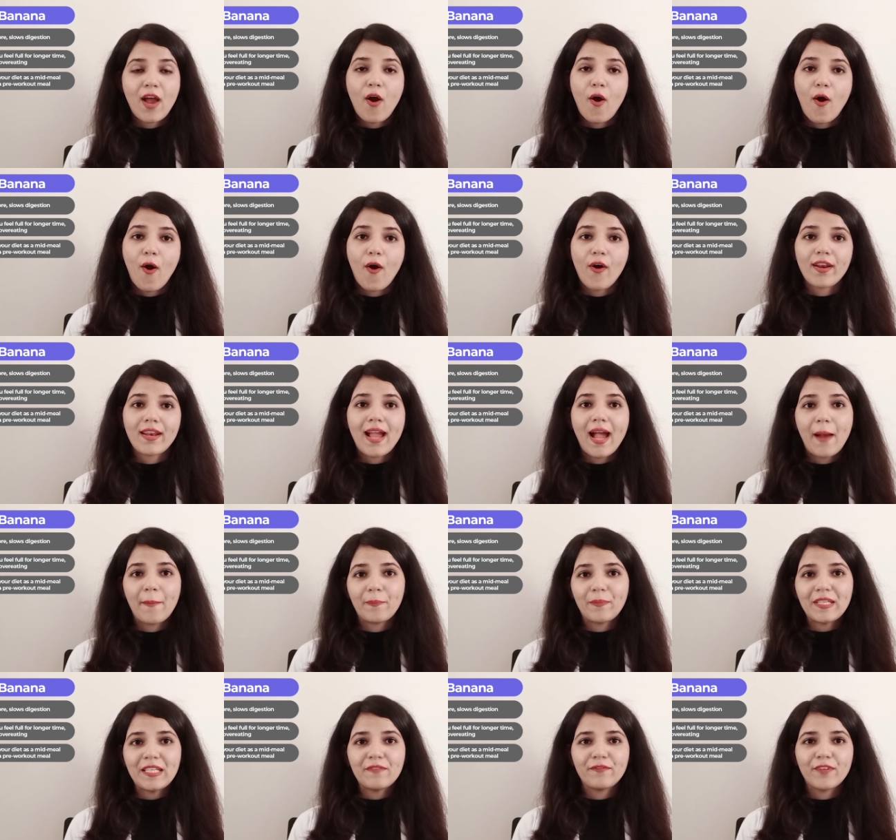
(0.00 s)
or a
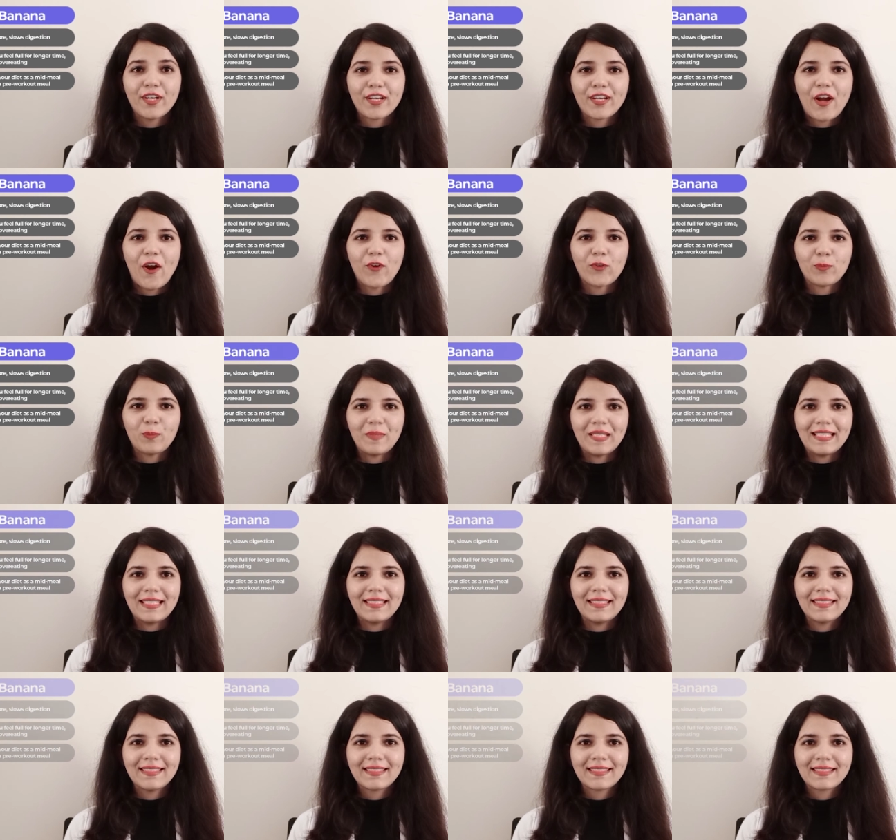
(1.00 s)
pre-workout
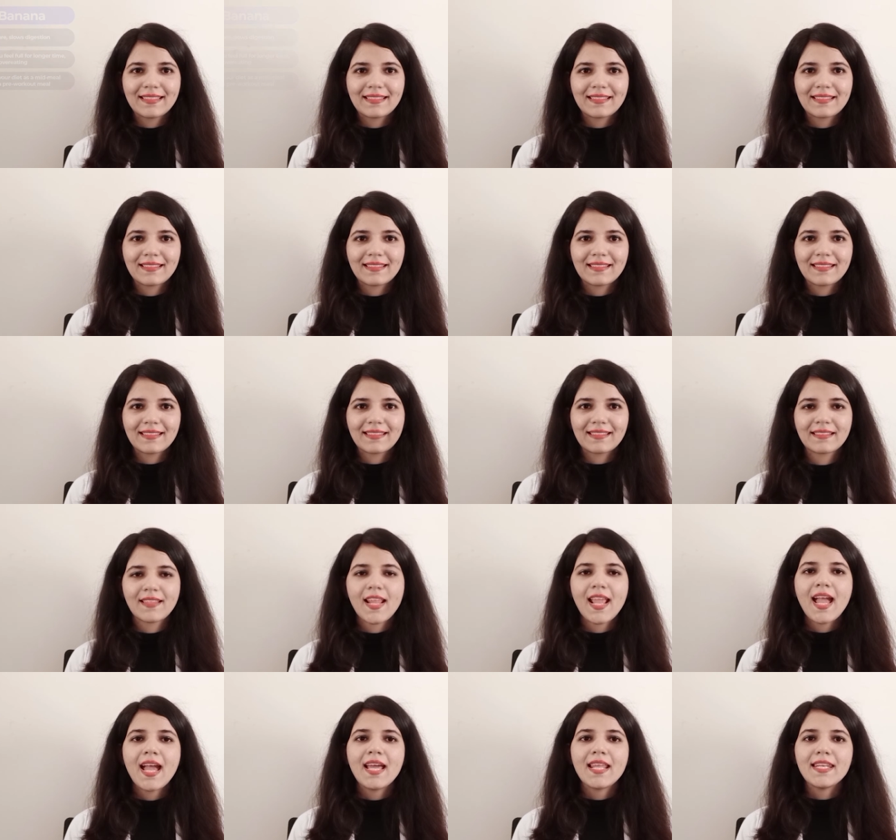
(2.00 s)
meal.
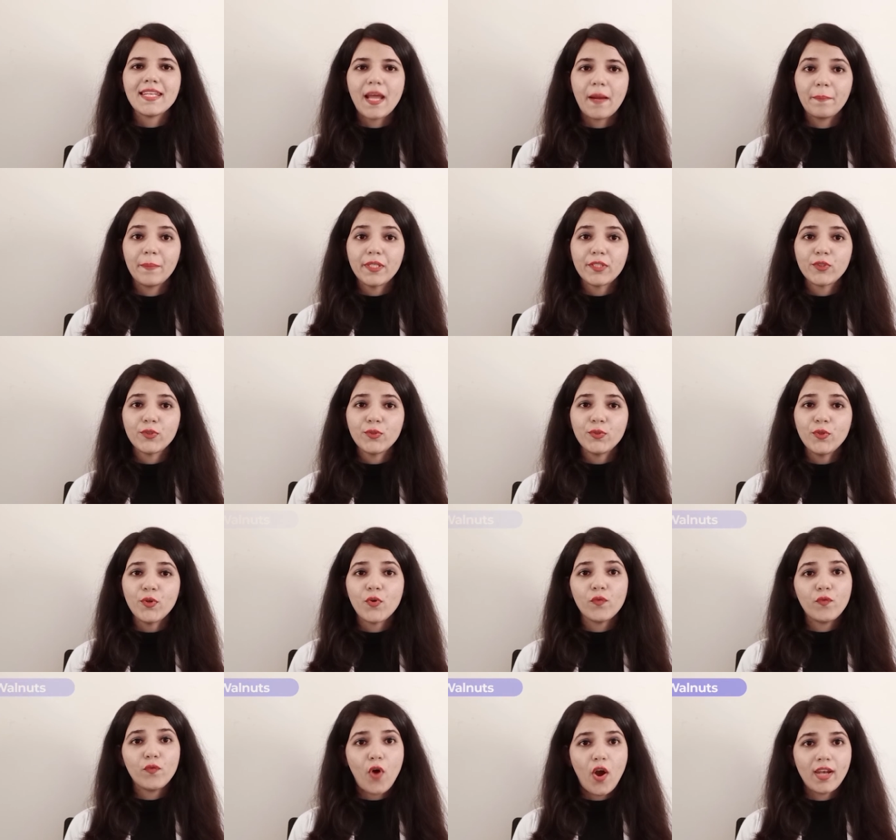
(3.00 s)
Number 2.
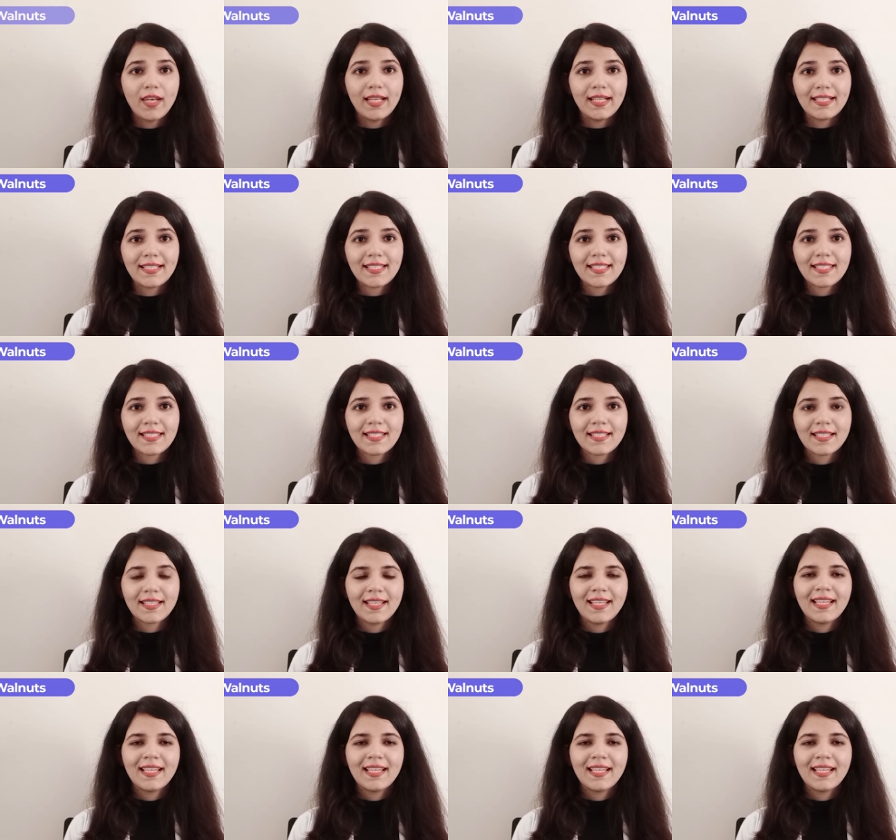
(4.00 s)
Walnuts.